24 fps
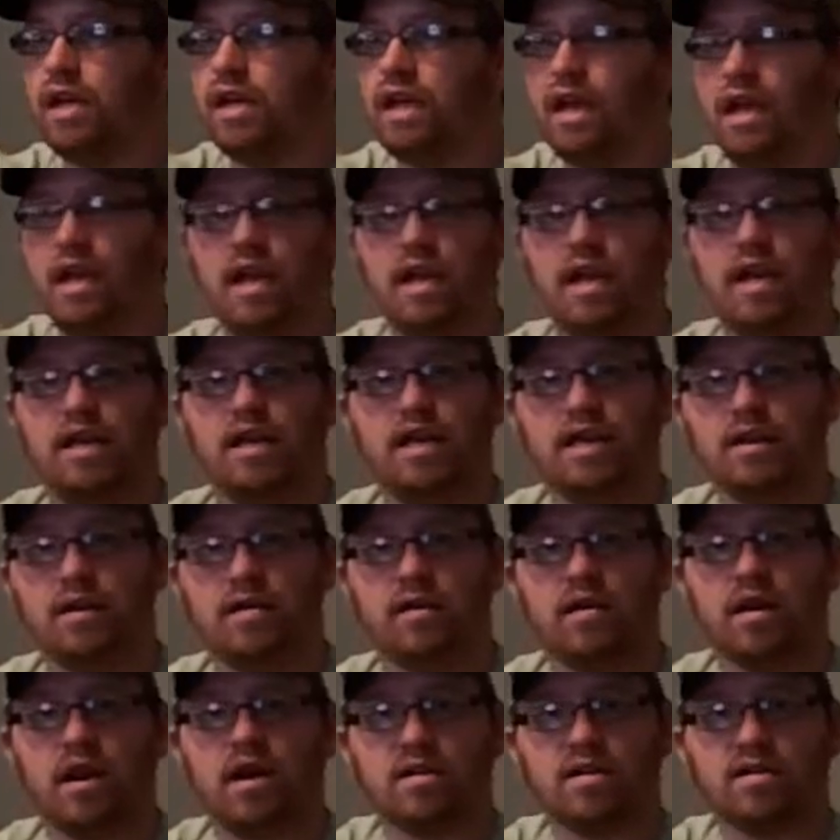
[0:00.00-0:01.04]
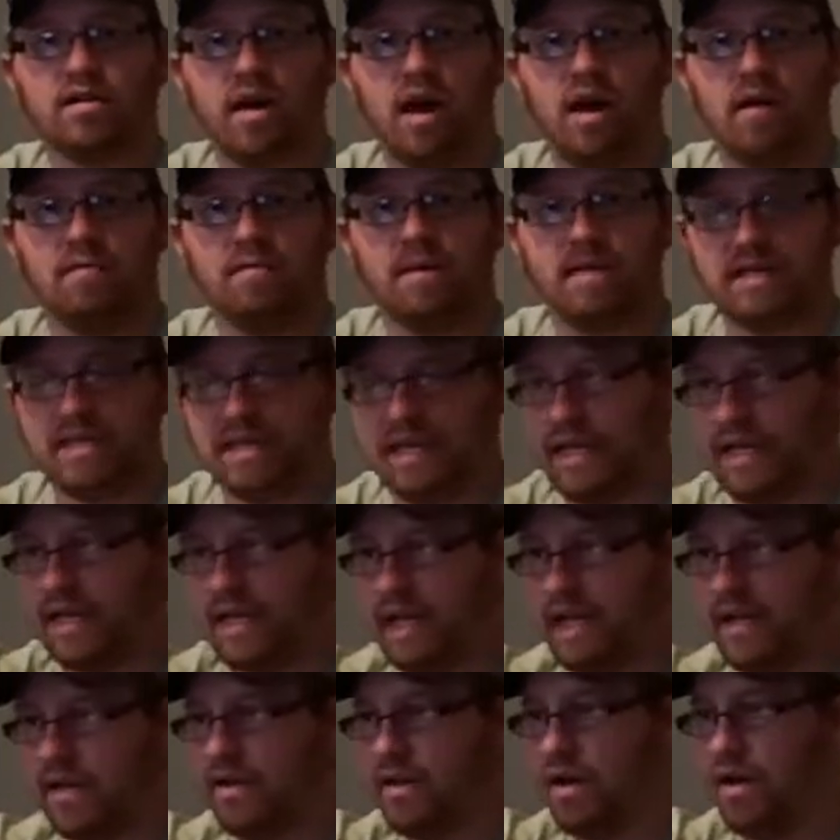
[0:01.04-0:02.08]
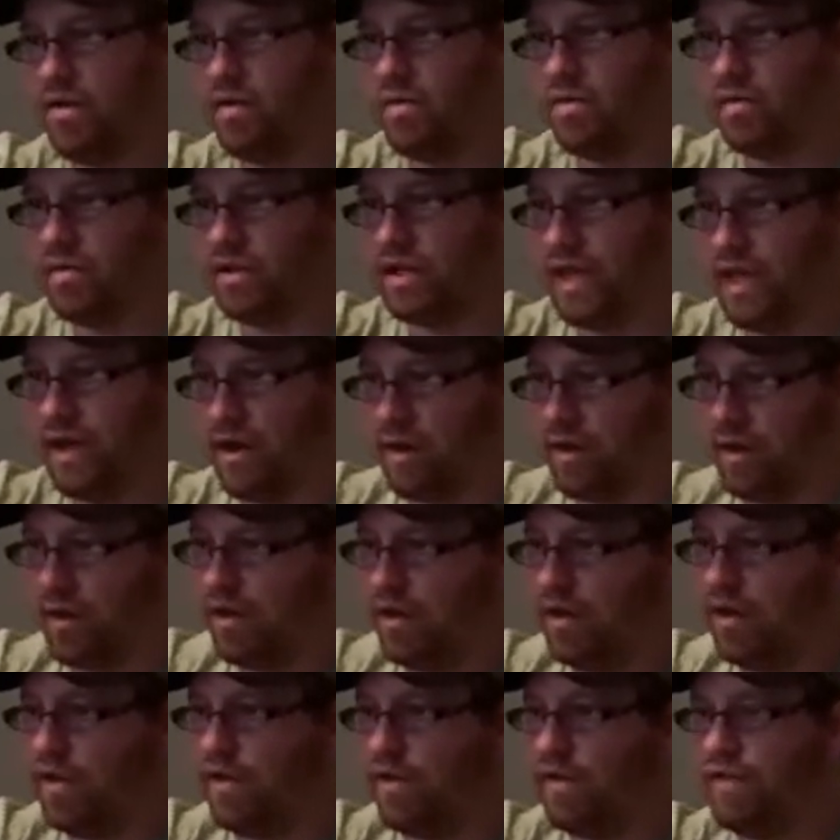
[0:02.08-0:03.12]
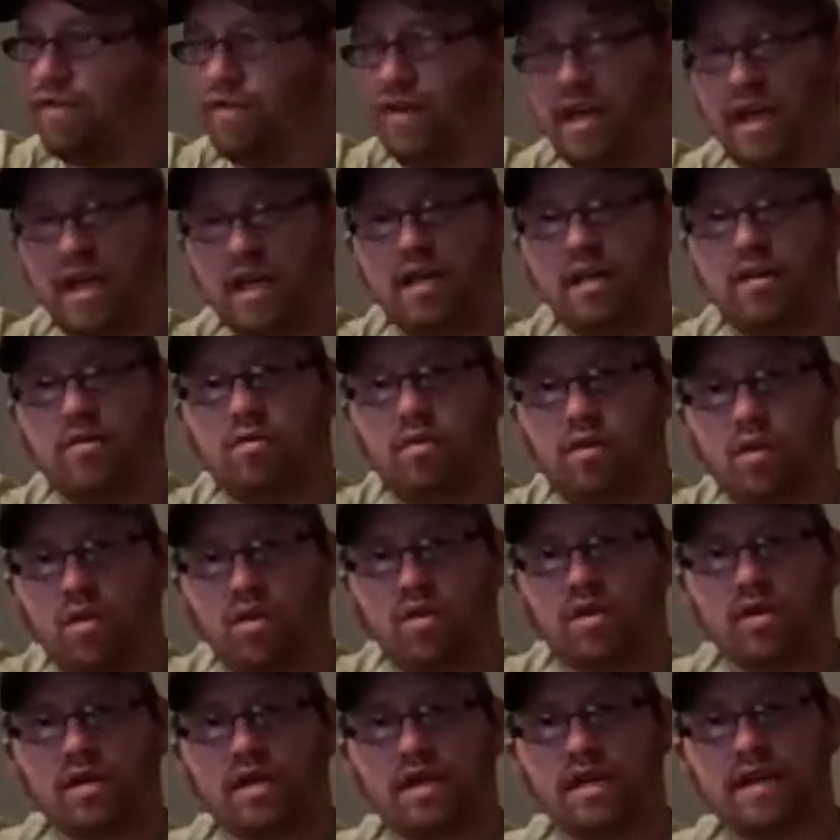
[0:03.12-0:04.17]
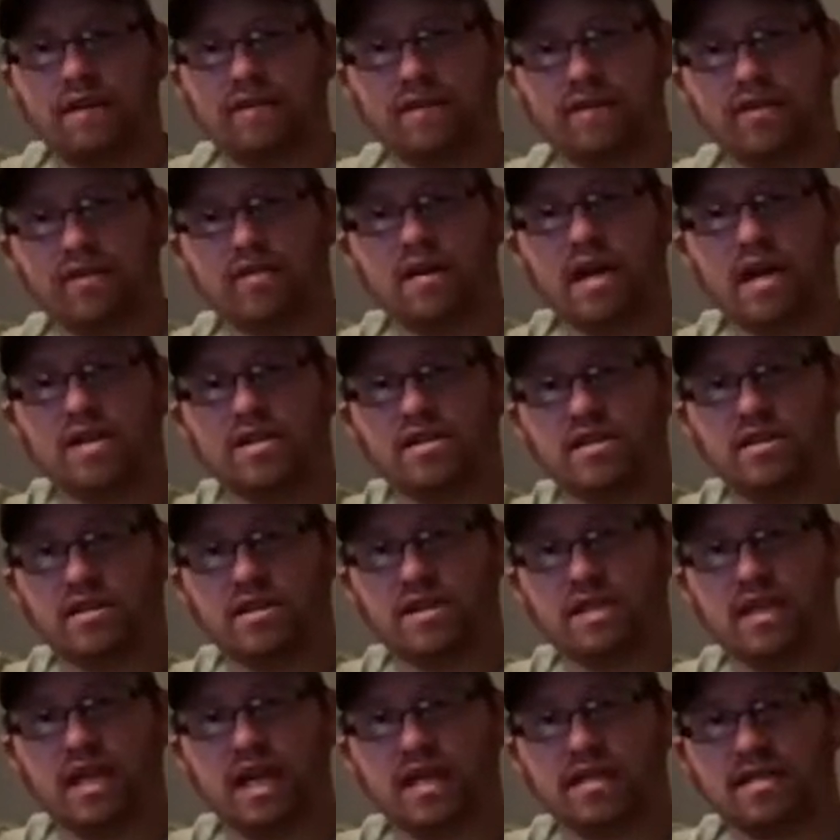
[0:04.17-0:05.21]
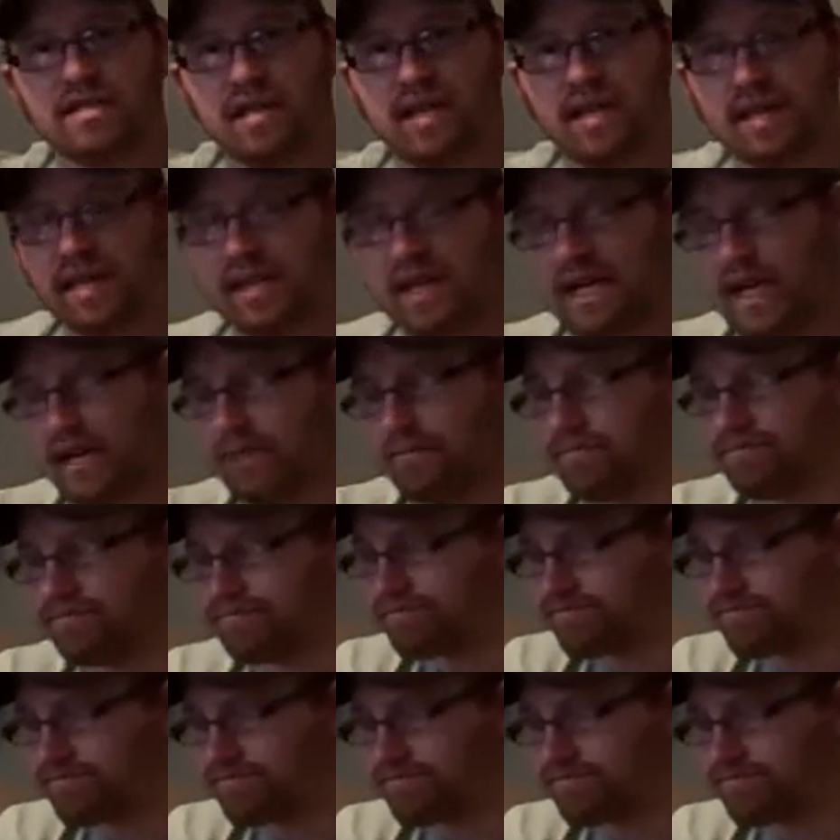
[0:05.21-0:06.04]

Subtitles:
and deer are not zombies. They'll feed and wander in different directions and things like that.